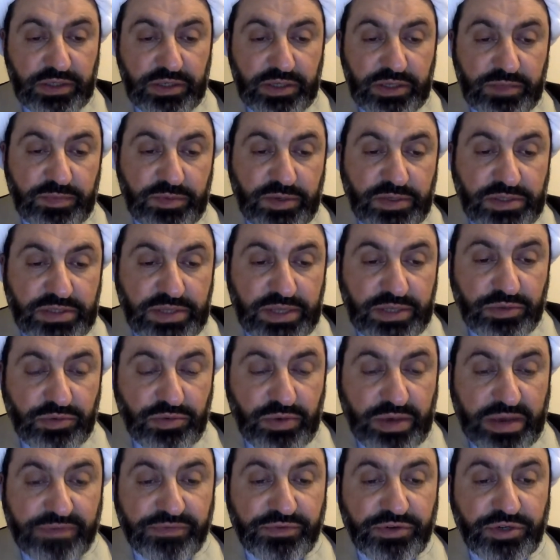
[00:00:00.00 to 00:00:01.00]
it means that
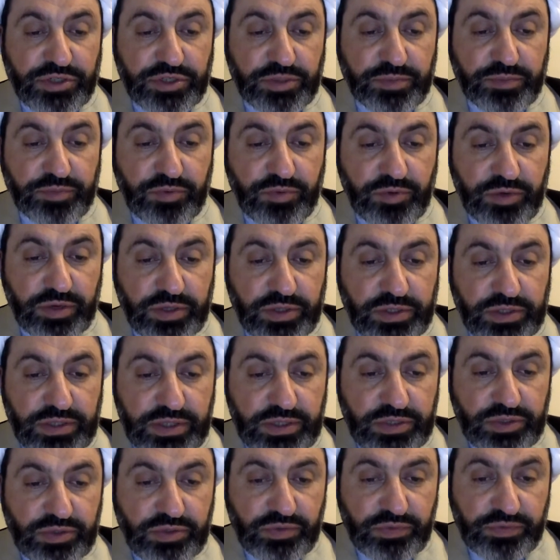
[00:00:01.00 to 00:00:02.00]
you have reached a point
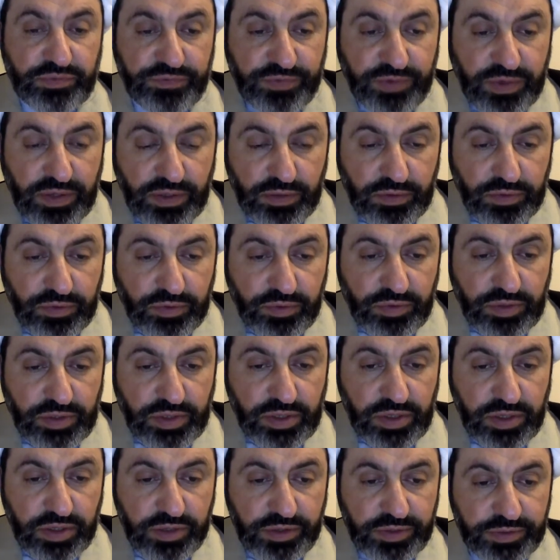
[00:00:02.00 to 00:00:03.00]
that you feel you
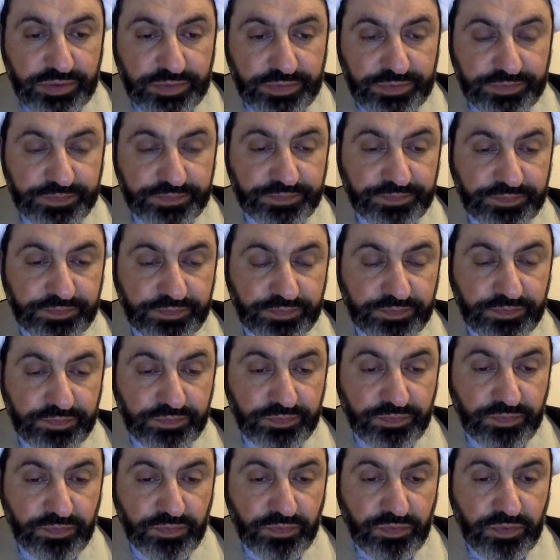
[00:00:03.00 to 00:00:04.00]
are
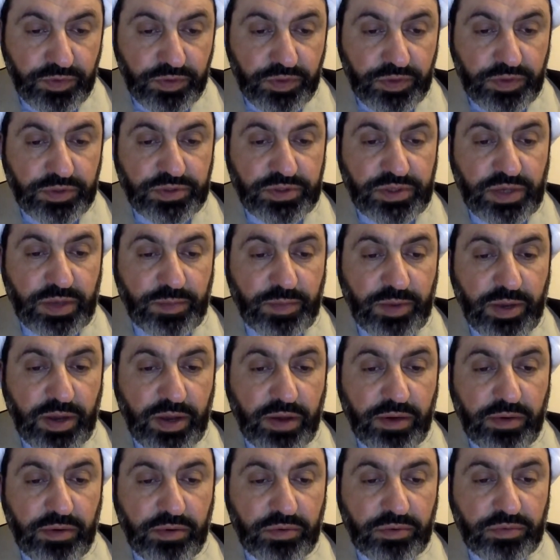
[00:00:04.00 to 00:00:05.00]

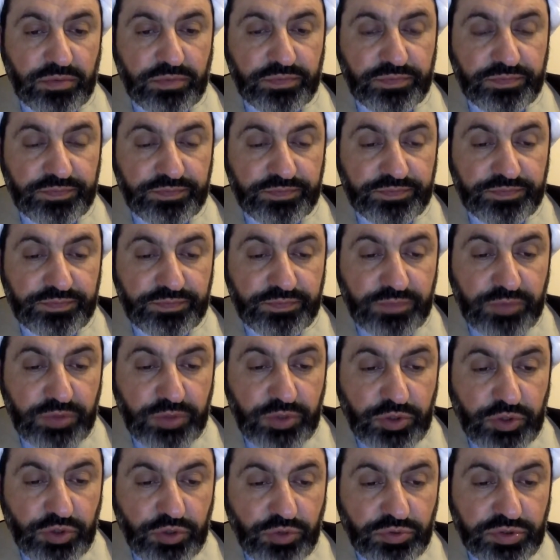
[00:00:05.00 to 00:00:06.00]
somehow
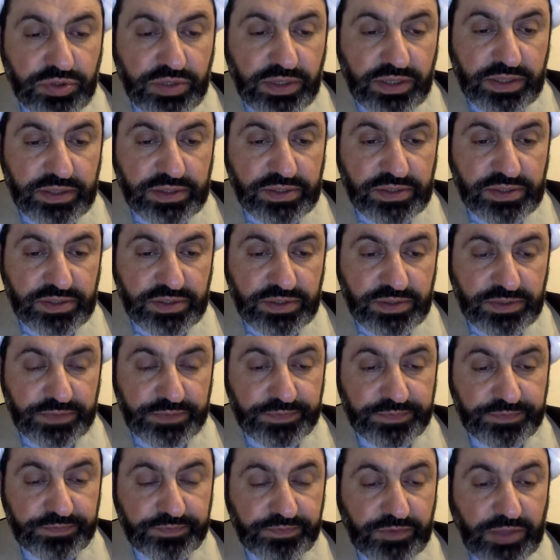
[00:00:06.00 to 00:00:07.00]
useless.
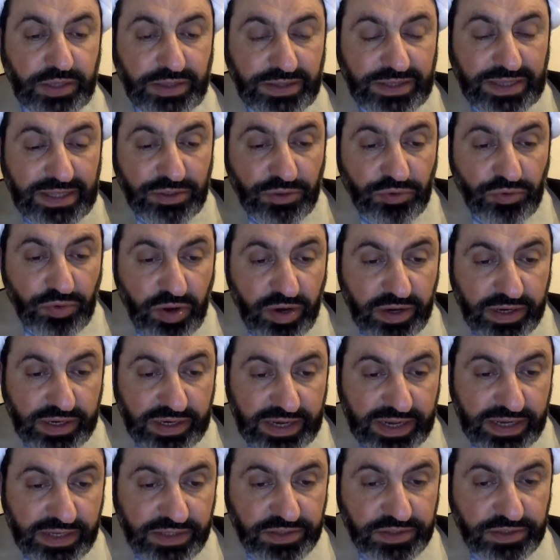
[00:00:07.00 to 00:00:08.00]
Not that you are
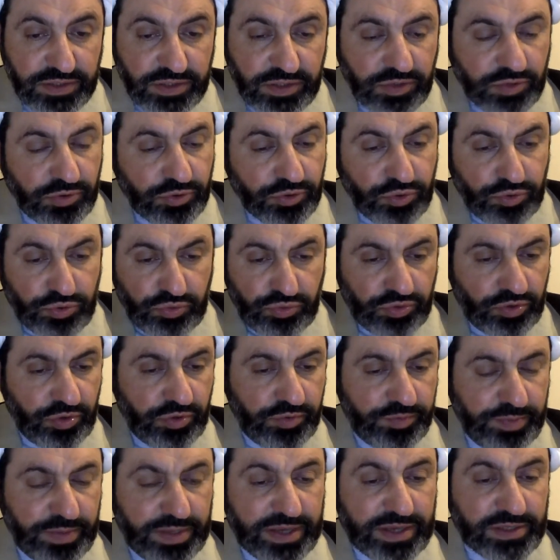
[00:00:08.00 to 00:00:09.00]
lazy. No, you do
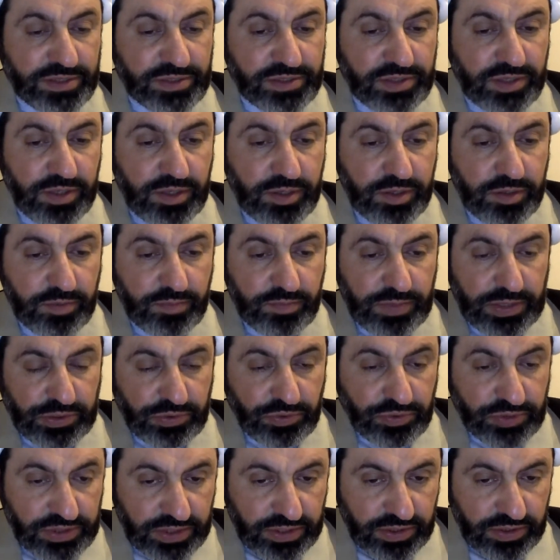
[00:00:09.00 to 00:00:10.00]
your best, but
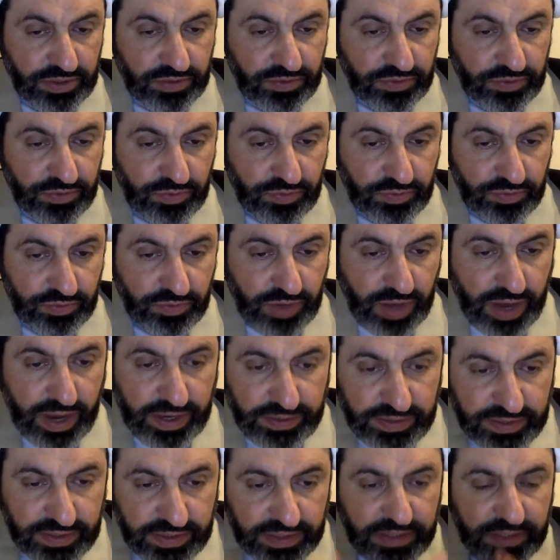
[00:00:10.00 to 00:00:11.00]
you say,
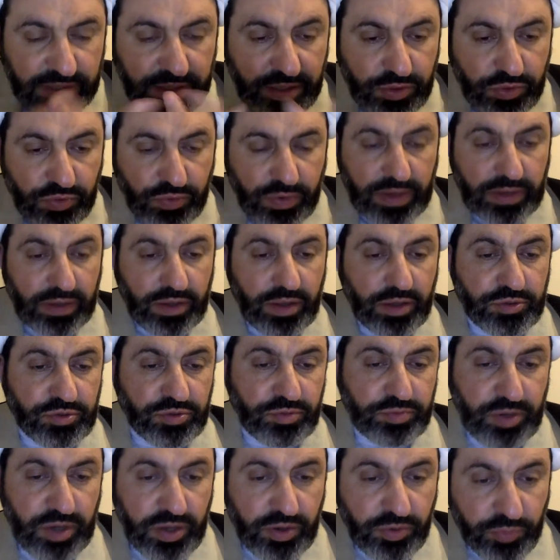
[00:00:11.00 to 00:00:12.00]
I delegate to Allah
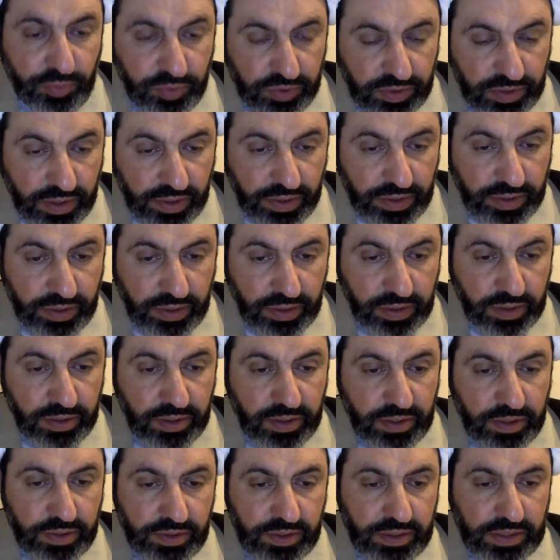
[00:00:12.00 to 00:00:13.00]
subhanahu wa ta'ala.
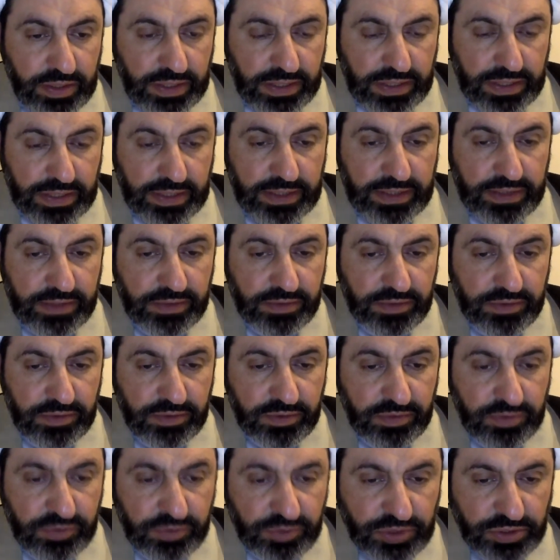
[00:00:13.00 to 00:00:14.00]
And
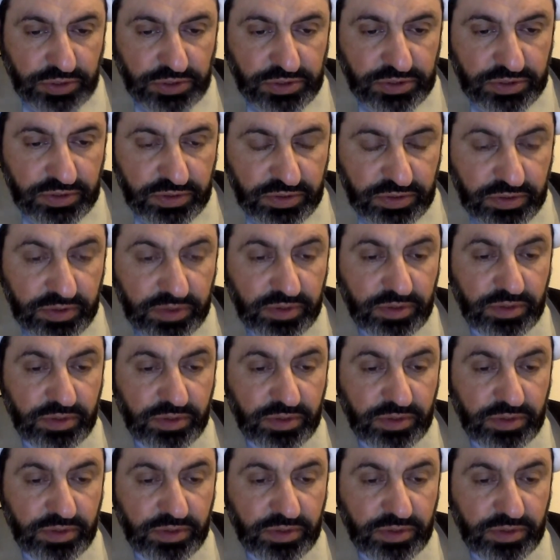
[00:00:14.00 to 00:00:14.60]
just,